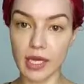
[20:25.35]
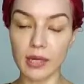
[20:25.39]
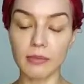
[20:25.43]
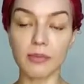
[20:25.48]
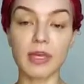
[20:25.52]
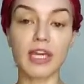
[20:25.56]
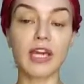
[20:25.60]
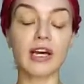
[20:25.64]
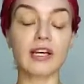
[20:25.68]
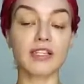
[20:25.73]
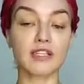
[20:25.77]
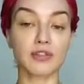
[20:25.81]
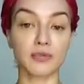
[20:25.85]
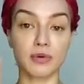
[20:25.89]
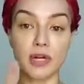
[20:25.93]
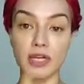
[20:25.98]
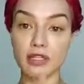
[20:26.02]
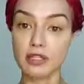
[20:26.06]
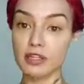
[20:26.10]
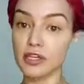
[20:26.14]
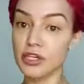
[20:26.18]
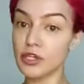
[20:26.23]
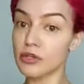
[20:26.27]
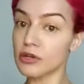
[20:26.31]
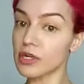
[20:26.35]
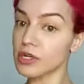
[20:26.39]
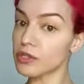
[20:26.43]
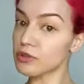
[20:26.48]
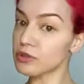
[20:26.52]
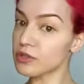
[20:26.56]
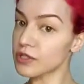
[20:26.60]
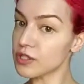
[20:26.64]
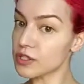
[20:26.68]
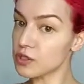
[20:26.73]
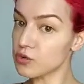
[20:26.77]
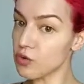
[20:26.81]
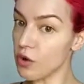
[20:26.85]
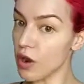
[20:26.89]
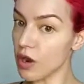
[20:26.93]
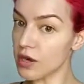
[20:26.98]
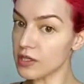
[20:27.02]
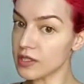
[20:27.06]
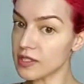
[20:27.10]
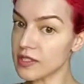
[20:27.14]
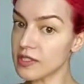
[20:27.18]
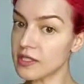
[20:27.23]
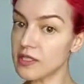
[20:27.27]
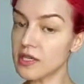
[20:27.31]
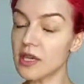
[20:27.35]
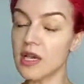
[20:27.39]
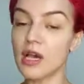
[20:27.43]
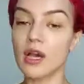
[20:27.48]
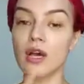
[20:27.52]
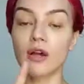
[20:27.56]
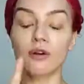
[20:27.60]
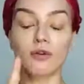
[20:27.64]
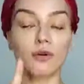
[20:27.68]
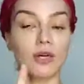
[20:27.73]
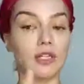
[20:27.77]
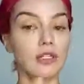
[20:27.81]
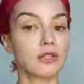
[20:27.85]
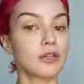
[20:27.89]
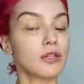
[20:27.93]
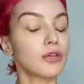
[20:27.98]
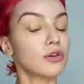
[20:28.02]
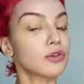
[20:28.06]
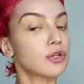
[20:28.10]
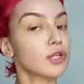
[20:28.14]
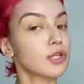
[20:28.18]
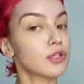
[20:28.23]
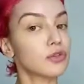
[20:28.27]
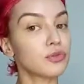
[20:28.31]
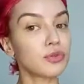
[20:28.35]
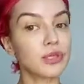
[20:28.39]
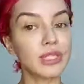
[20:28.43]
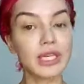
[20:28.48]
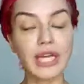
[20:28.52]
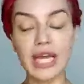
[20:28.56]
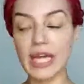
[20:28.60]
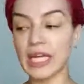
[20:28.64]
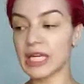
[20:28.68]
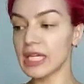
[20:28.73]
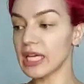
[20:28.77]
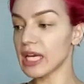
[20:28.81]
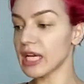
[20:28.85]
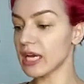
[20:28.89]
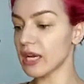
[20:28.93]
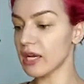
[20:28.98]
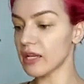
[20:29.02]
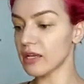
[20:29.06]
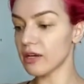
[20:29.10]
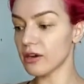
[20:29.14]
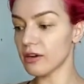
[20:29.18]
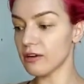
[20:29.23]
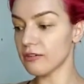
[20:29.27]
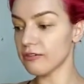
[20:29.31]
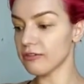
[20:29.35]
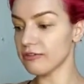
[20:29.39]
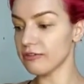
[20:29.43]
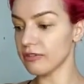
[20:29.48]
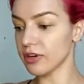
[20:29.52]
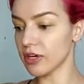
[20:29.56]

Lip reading: because rather you are doing squats, whether you are doing any kind of